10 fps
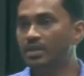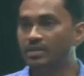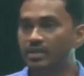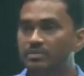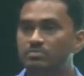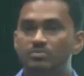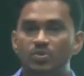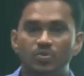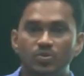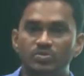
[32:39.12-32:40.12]
get
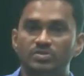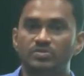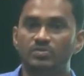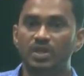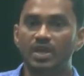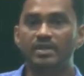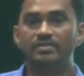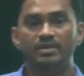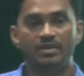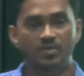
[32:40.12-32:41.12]
more courses online.
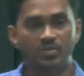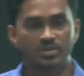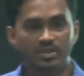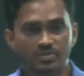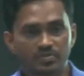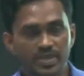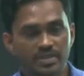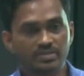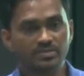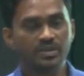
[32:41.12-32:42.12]
There are alternative
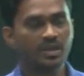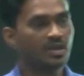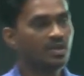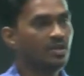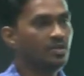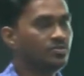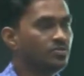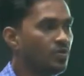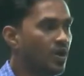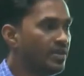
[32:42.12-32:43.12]
ways.
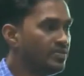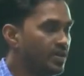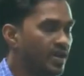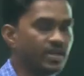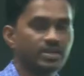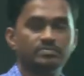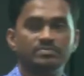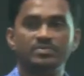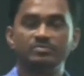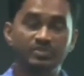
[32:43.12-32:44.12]
So I tried
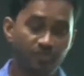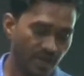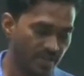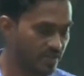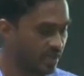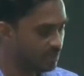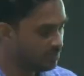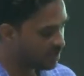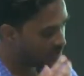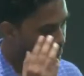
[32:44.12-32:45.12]
it. Before I tried it,
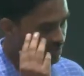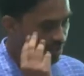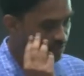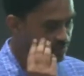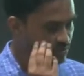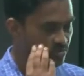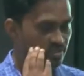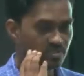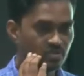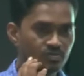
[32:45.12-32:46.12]
but I was not
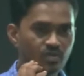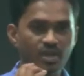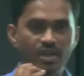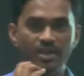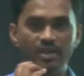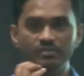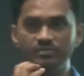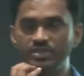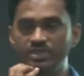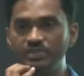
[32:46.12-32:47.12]
successful. I
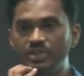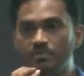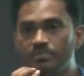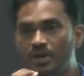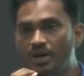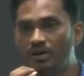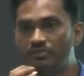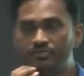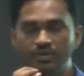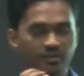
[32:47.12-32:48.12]
have given up
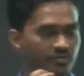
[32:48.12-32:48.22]
half